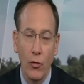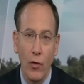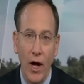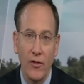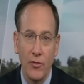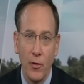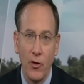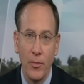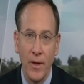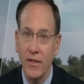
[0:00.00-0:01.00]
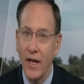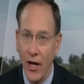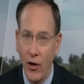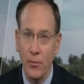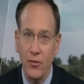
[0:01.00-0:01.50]
rights movement that
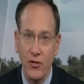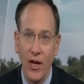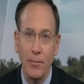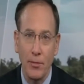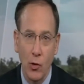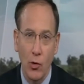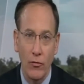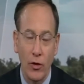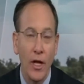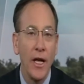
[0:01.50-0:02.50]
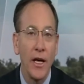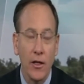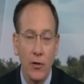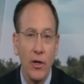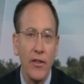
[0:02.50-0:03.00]
helped shape Louisville,
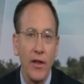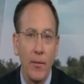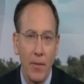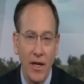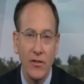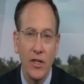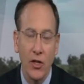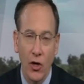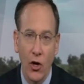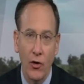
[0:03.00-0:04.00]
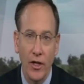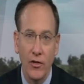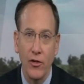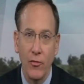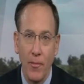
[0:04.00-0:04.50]
including the amazing
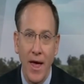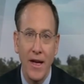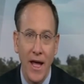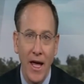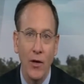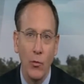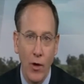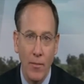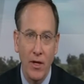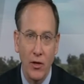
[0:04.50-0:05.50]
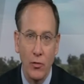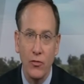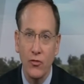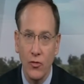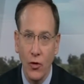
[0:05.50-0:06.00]
courage of men and women who
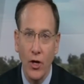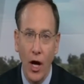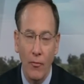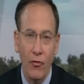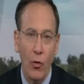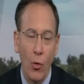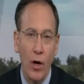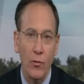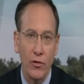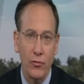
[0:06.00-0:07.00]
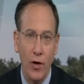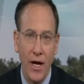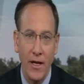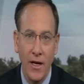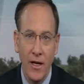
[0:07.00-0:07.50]
stood up for what was
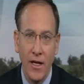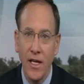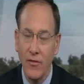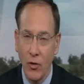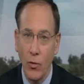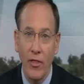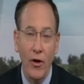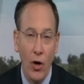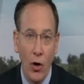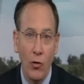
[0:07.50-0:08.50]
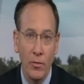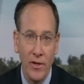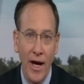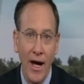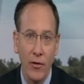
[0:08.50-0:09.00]
right, even when their
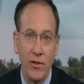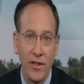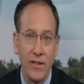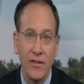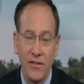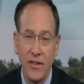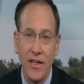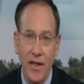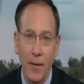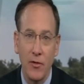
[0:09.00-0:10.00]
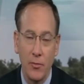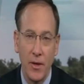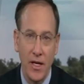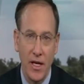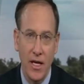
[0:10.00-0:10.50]
hometown didn't see them as
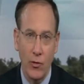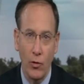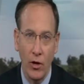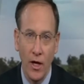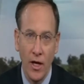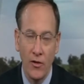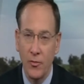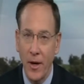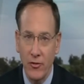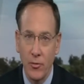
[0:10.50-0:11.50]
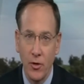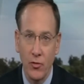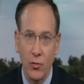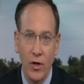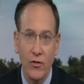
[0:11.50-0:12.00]
being equal. Spectrum
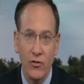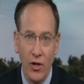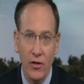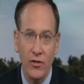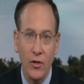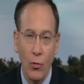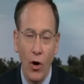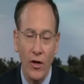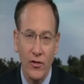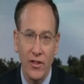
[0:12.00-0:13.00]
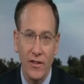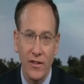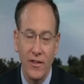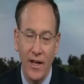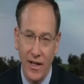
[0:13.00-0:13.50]
News 1's Chelsea
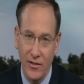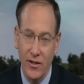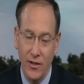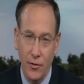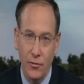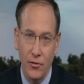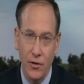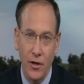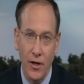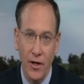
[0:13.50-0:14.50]
Washington has a closer look.